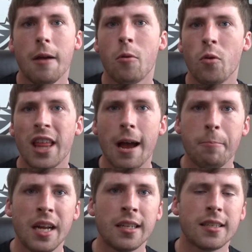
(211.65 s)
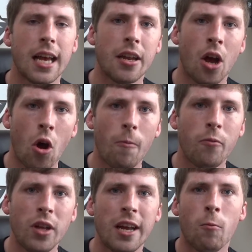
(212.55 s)
But with that being said,
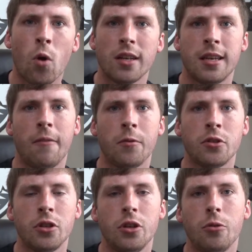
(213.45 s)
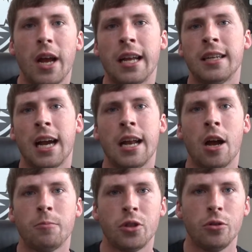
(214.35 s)
hopefully it was helpful to you and kind of
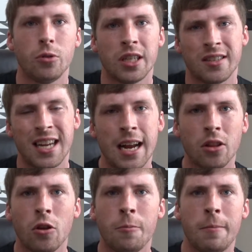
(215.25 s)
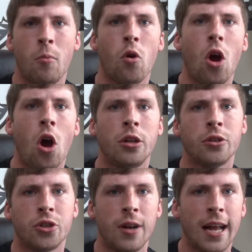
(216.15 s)
helped you decide a little bit more on
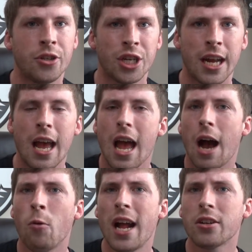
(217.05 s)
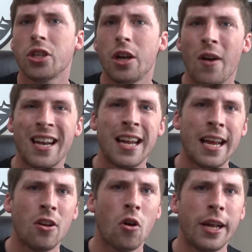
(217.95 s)
your strategy. I want to actually go ahead and
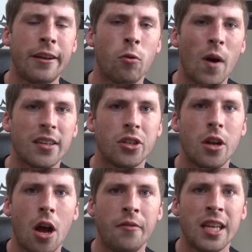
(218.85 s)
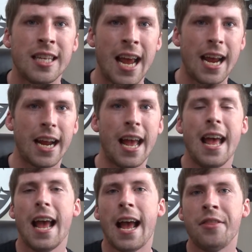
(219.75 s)
end on a question of the day.
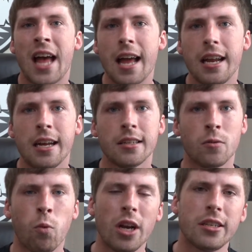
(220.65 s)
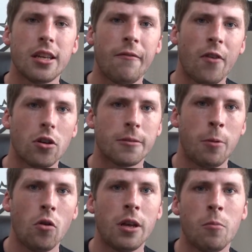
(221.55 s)
And that is, what is the first
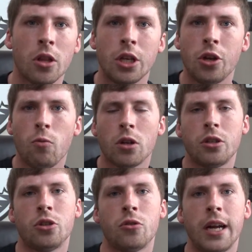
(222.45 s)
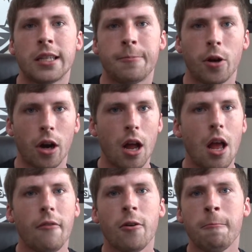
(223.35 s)
Pokemon that you want to transfer
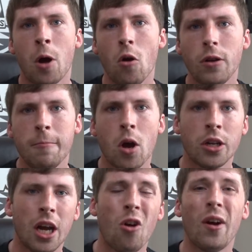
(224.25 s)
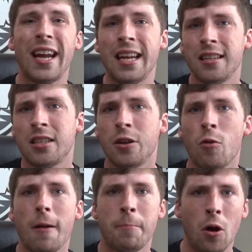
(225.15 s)
from Pokemon Go
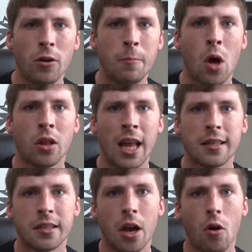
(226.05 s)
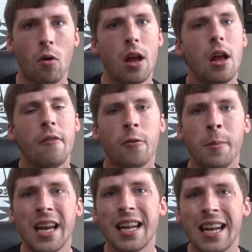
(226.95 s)
into Pokemon Let's Go? For
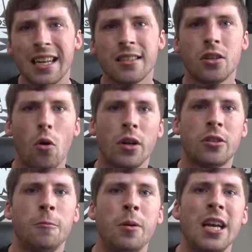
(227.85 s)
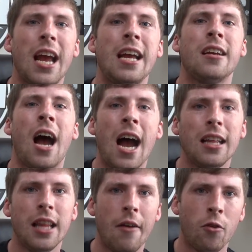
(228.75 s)
me, it is going to be a
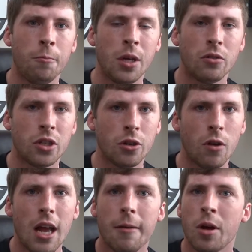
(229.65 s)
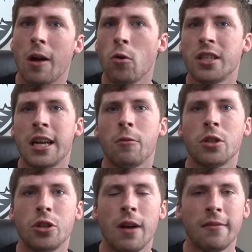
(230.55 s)
high-level Mewtwo, but I want to hear
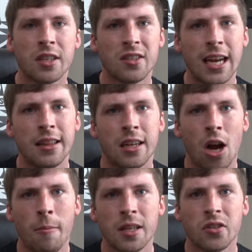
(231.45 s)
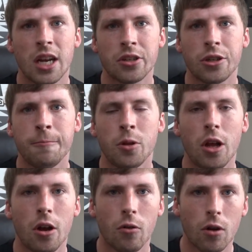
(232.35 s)
what you have to say in the comments section
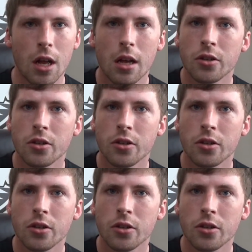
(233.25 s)
below.